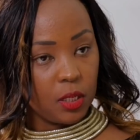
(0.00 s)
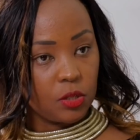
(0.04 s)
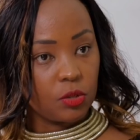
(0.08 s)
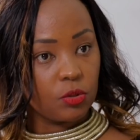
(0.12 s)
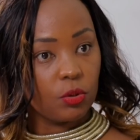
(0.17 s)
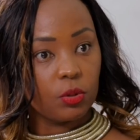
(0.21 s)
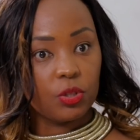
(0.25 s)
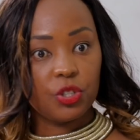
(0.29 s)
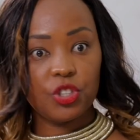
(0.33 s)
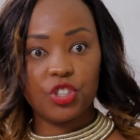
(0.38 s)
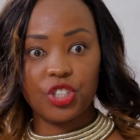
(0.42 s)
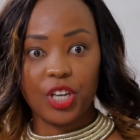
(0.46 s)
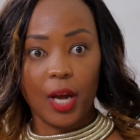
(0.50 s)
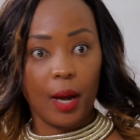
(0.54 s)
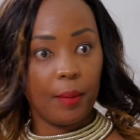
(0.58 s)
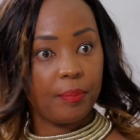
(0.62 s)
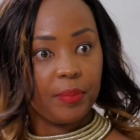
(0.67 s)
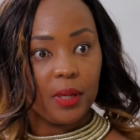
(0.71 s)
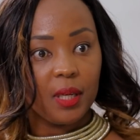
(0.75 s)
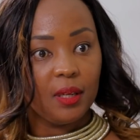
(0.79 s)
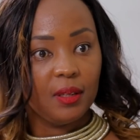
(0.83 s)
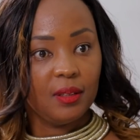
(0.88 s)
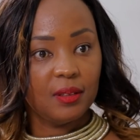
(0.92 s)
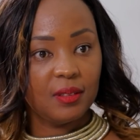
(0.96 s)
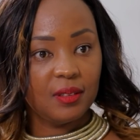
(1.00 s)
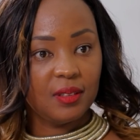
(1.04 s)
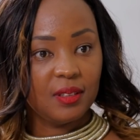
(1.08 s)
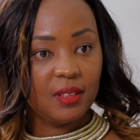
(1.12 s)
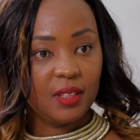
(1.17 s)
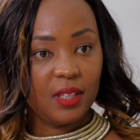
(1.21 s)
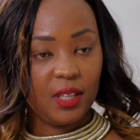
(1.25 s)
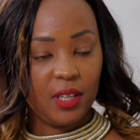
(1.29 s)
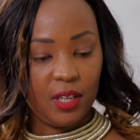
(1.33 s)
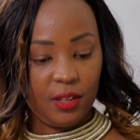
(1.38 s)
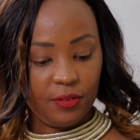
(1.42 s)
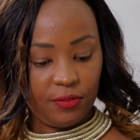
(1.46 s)
is not chubby,
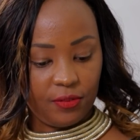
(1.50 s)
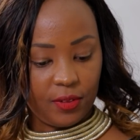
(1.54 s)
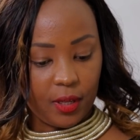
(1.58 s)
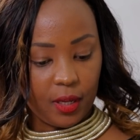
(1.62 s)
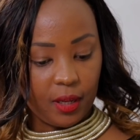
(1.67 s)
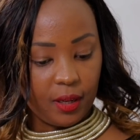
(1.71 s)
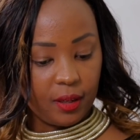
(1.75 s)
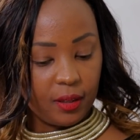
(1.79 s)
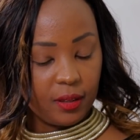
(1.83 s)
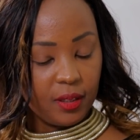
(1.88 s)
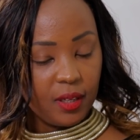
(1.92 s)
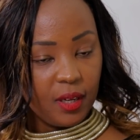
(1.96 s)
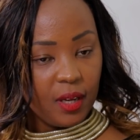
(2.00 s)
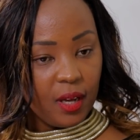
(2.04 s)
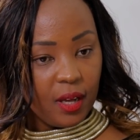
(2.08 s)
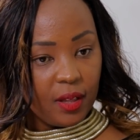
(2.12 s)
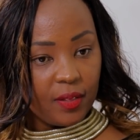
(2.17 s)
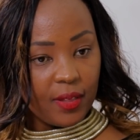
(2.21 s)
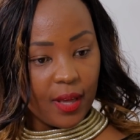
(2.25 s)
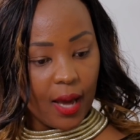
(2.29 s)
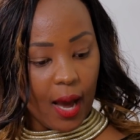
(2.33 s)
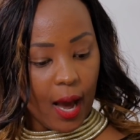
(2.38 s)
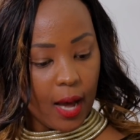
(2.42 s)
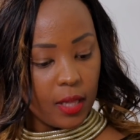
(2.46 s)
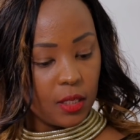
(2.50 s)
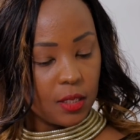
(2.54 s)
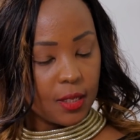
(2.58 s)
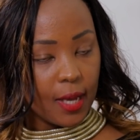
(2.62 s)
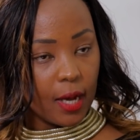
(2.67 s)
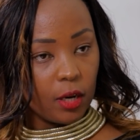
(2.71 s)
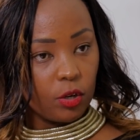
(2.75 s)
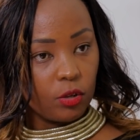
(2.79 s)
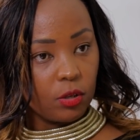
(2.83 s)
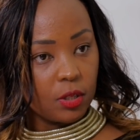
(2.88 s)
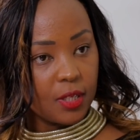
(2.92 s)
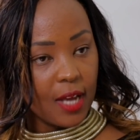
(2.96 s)
if the hands
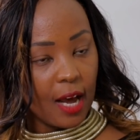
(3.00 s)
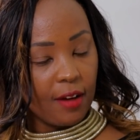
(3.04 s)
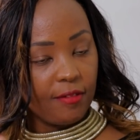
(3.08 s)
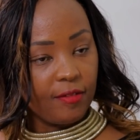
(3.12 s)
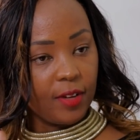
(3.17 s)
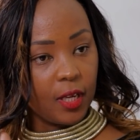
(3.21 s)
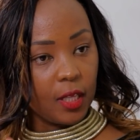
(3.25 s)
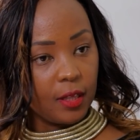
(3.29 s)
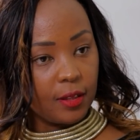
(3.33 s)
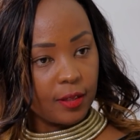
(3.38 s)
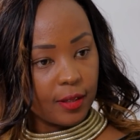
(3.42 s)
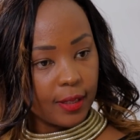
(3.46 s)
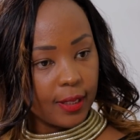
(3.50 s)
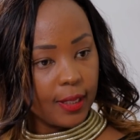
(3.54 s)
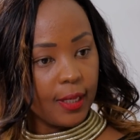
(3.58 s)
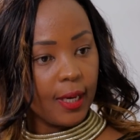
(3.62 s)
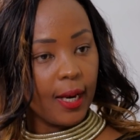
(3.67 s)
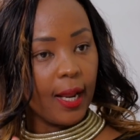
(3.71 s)
are not having three